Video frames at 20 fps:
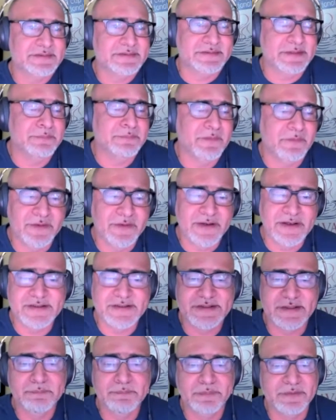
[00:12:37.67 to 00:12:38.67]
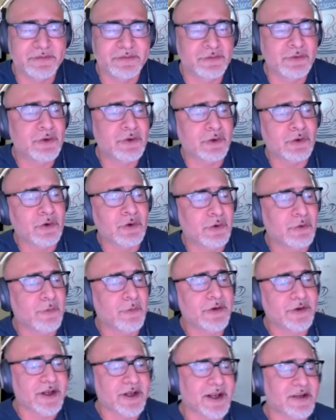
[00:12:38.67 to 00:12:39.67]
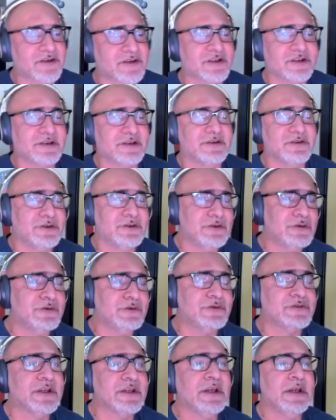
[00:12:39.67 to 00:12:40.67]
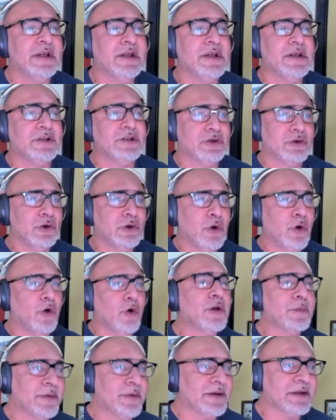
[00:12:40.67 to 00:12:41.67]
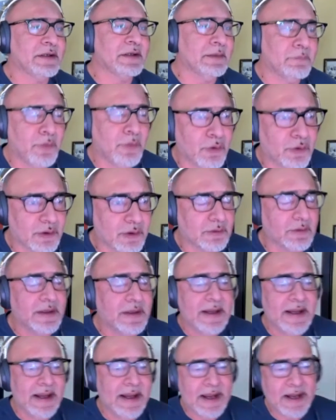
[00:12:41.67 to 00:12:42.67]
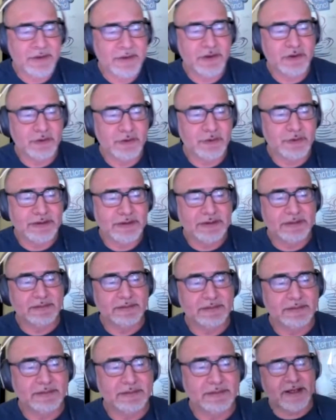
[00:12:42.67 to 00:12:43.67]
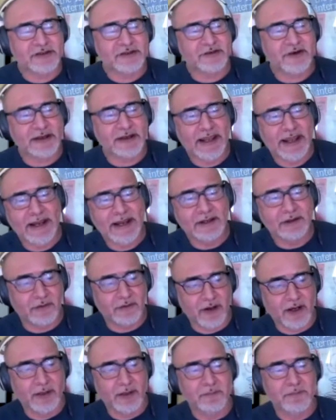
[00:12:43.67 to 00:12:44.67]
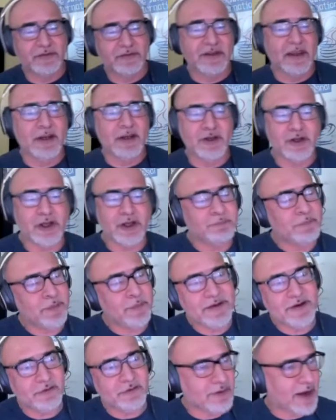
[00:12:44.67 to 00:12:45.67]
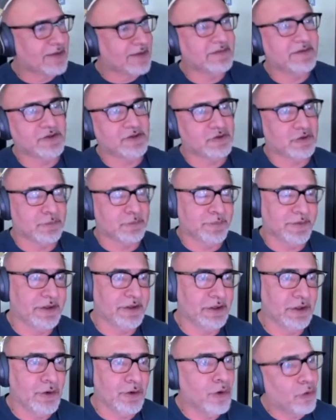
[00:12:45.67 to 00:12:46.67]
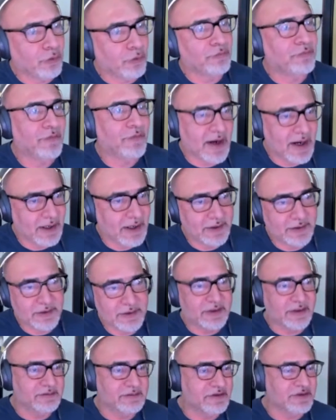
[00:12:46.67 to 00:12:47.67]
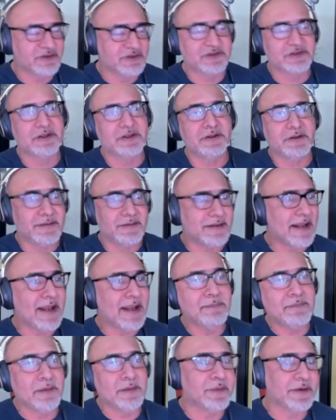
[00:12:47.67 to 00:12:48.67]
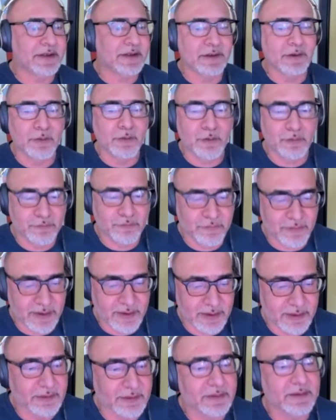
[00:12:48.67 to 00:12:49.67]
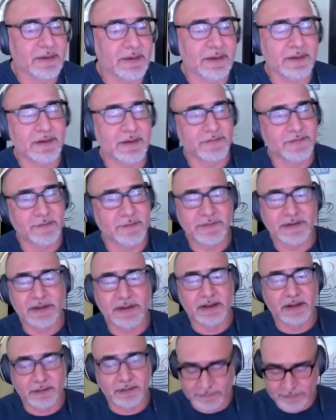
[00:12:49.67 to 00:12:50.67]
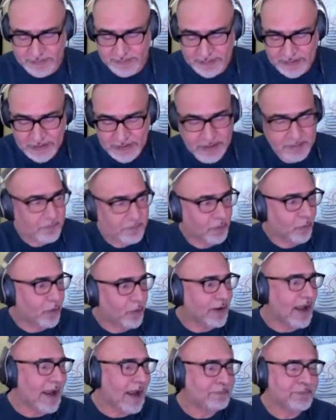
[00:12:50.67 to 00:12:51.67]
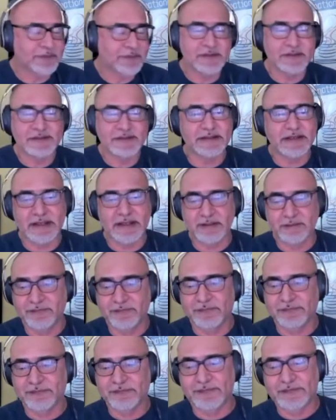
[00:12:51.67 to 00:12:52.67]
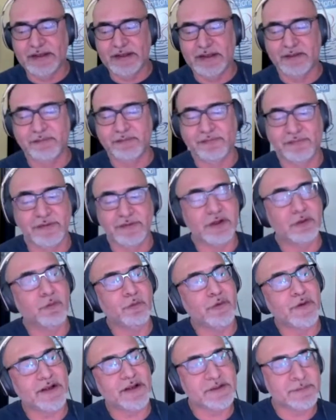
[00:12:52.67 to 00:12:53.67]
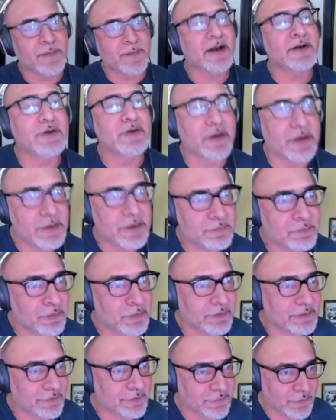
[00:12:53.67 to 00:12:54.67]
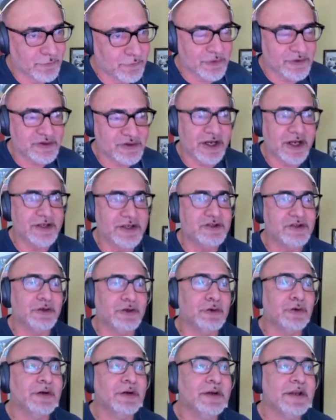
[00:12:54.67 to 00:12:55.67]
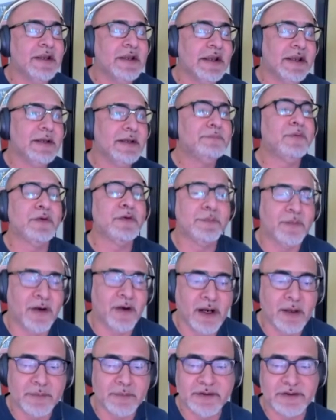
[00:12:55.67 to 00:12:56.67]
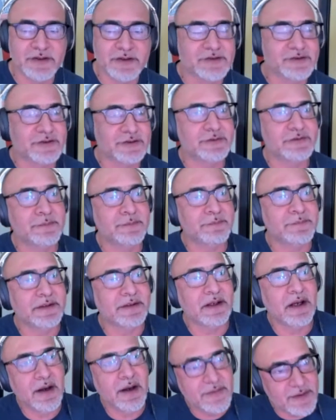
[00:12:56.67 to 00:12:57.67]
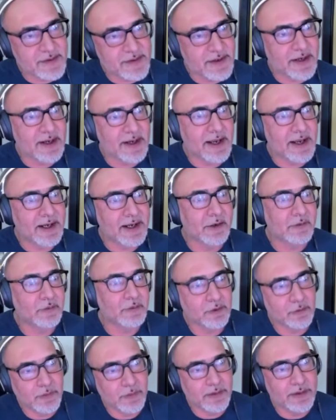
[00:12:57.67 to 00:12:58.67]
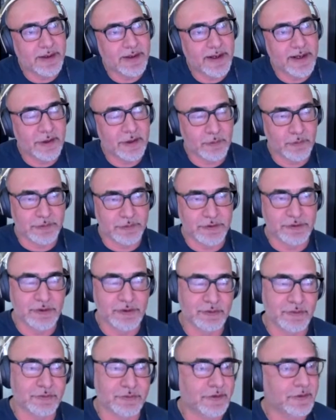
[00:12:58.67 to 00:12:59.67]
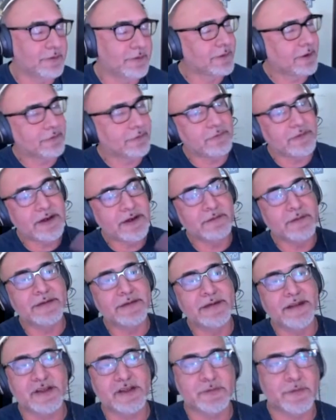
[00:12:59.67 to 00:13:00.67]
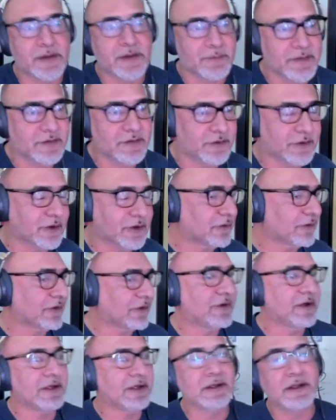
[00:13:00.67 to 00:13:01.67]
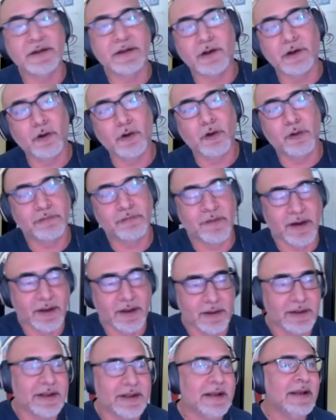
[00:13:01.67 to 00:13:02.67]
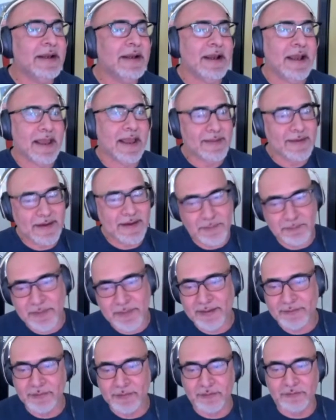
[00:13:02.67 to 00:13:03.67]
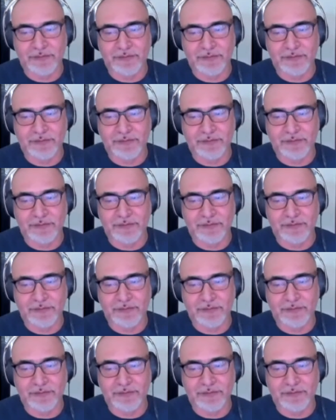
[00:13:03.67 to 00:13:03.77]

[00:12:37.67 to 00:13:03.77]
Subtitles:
some very simple pseudocode where you can actually use to load a particular model, and you're doing extract n-grams, and you can probably write this to a particular log file, and you can just name the particular log file something else. But what happens if you want to expand your input, if you want to change your input parameters to something other than n equal to 1 or n equal to 2? So you've got to rerun the experiment, you've got to create another log file, and then append those